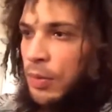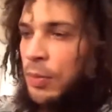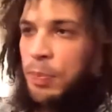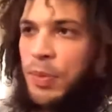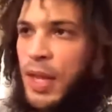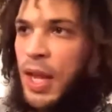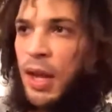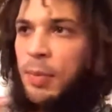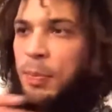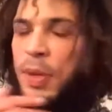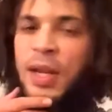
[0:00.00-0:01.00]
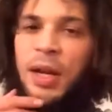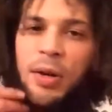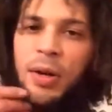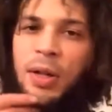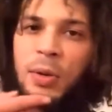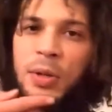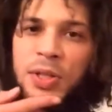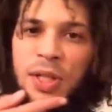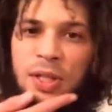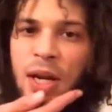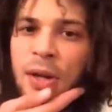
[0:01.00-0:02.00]
Yeah, being at Gorilla was the
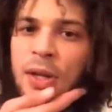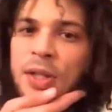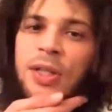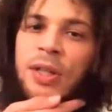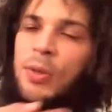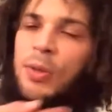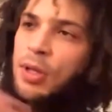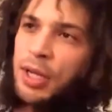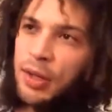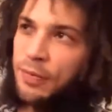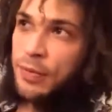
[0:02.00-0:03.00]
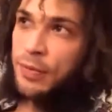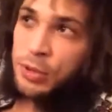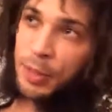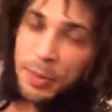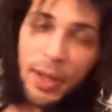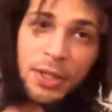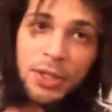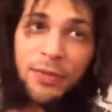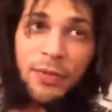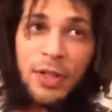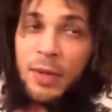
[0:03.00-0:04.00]
scariest thing in the world. I got Triple H and Vince
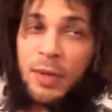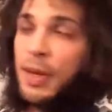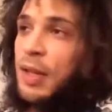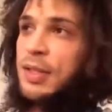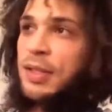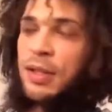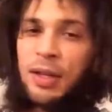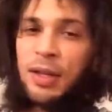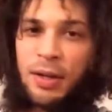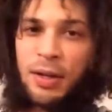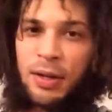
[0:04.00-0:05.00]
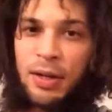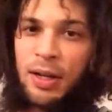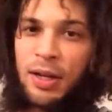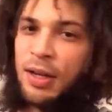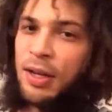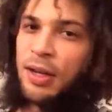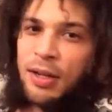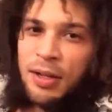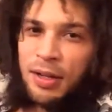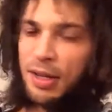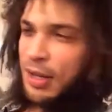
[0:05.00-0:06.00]
McMahon sitting here,
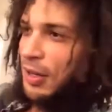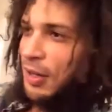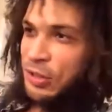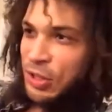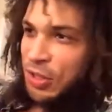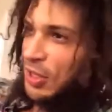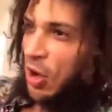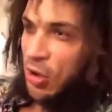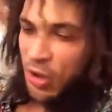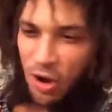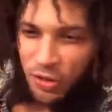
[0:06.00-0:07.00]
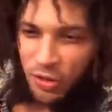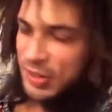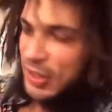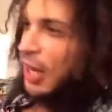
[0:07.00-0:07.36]
and just all these guys.